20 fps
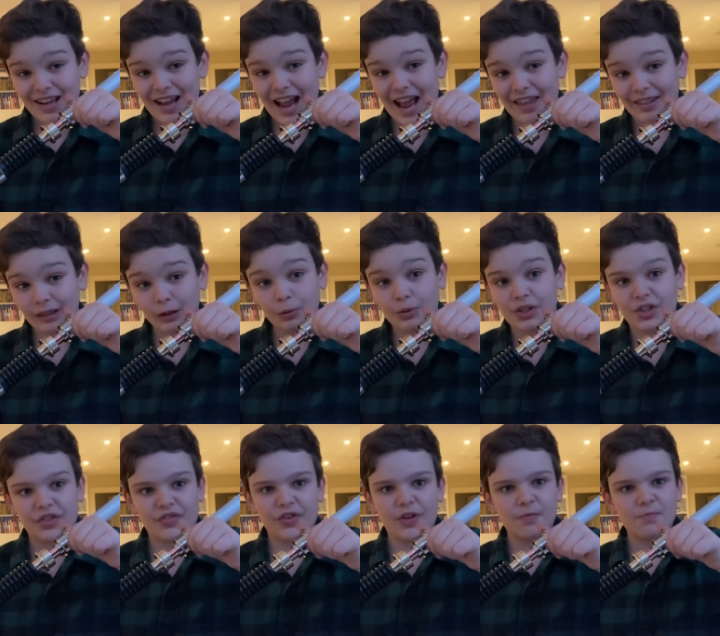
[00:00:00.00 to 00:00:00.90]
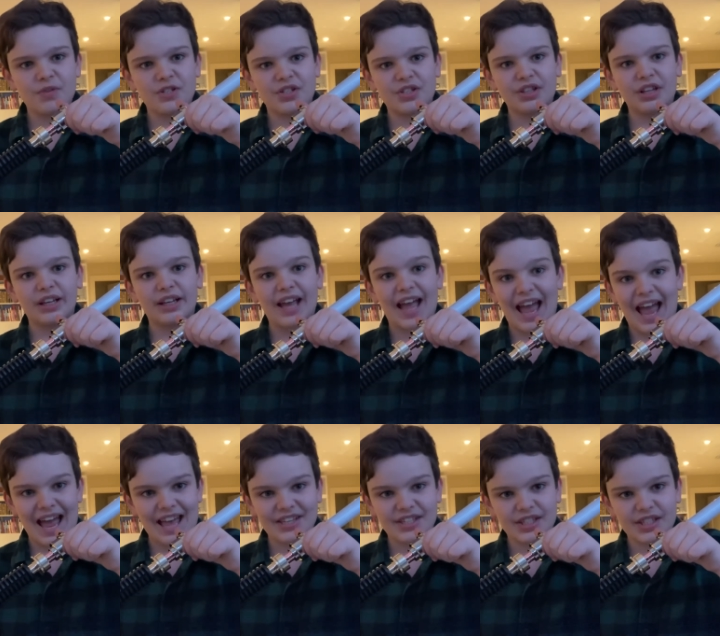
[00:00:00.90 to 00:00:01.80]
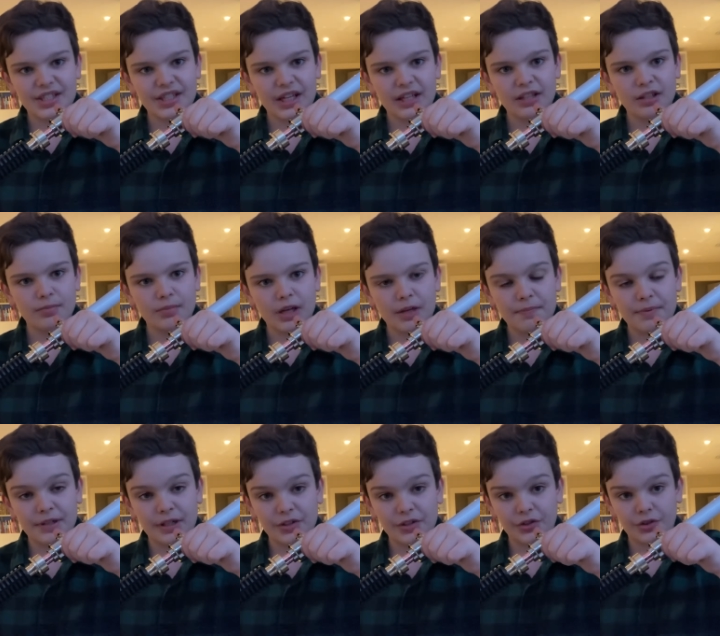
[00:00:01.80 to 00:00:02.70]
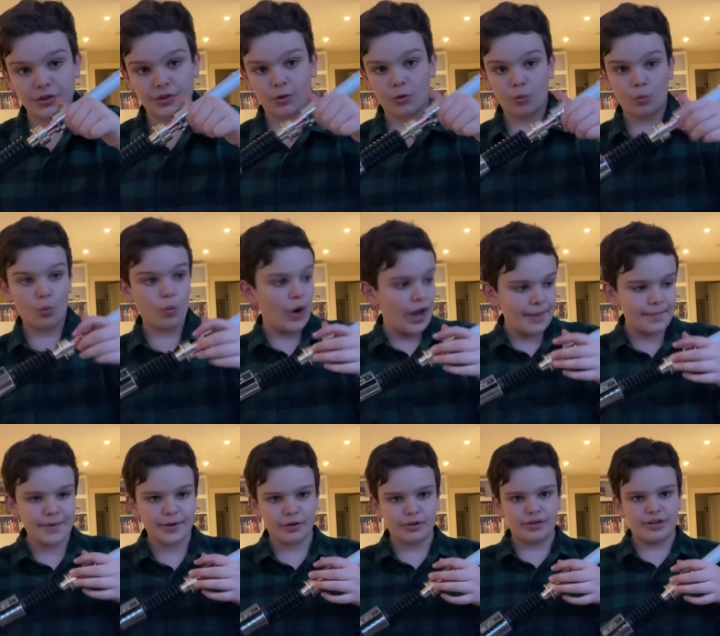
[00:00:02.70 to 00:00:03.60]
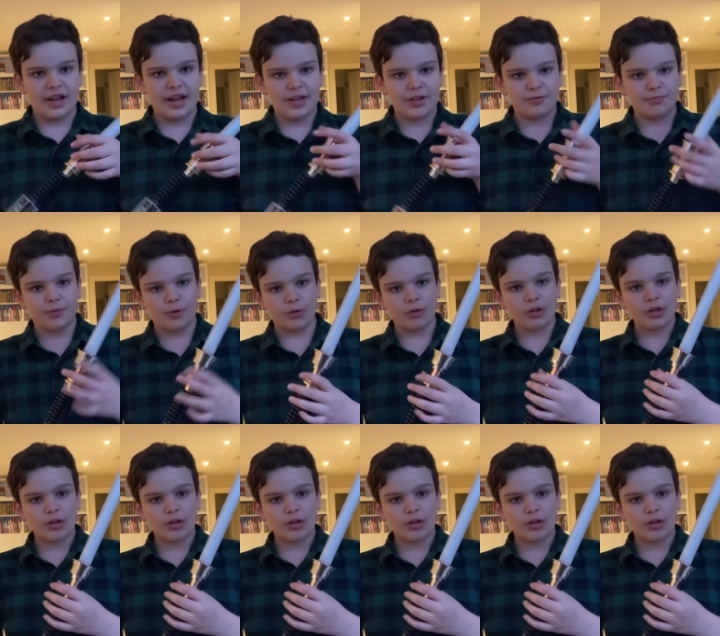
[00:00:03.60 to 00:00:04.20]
and Lucasfilm just, like, hasn't signed them yet because they're way better than Hasbro.